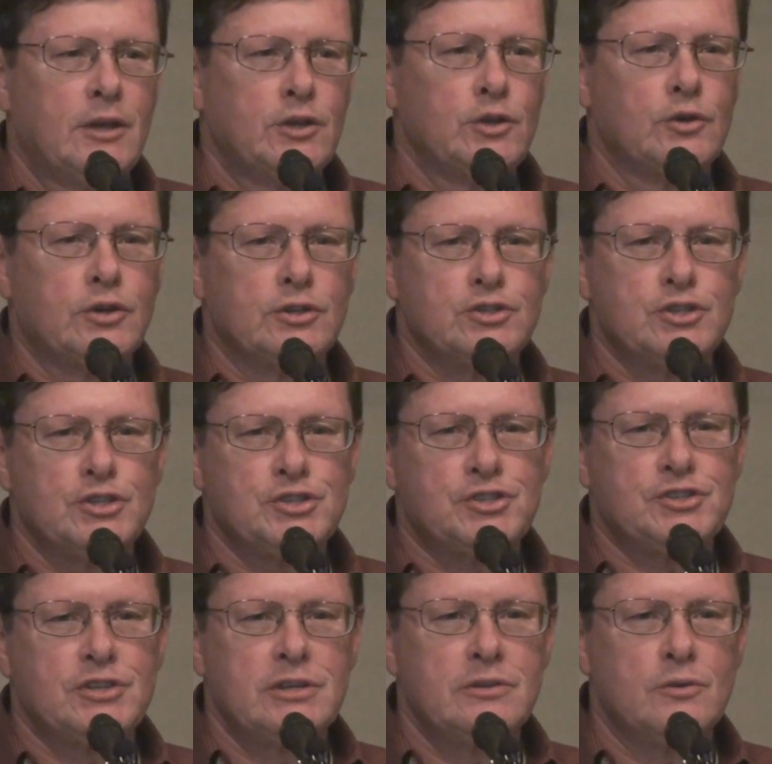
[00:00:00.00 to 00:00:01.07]
you could
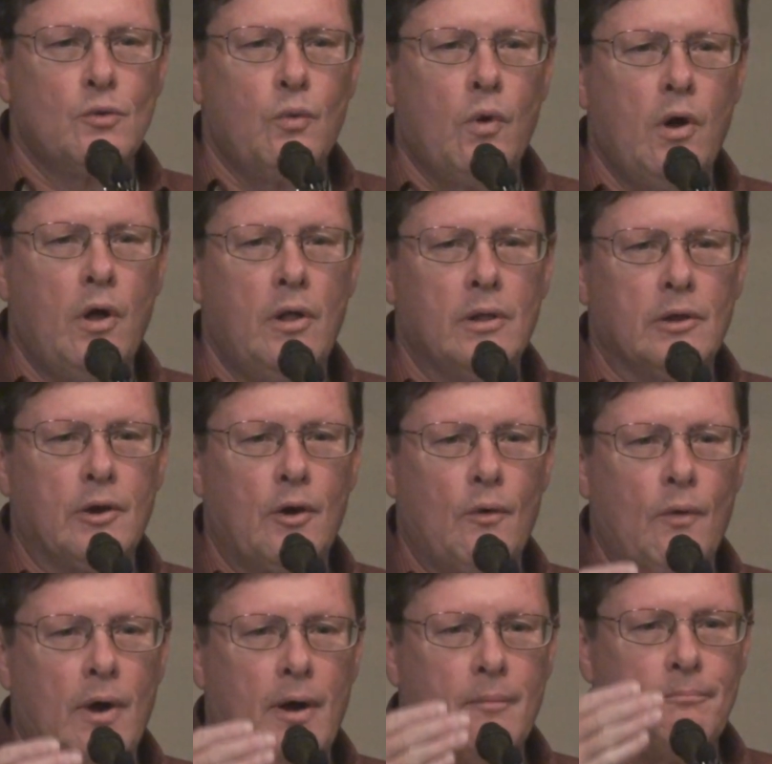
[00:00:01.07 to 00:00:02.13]
just see the wall
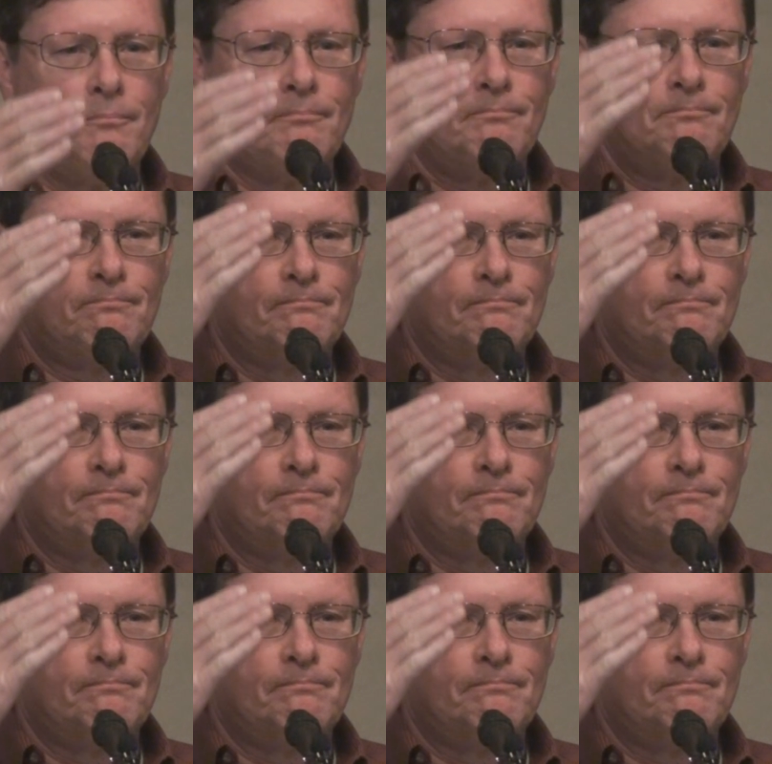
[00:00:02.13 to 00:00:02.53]
go up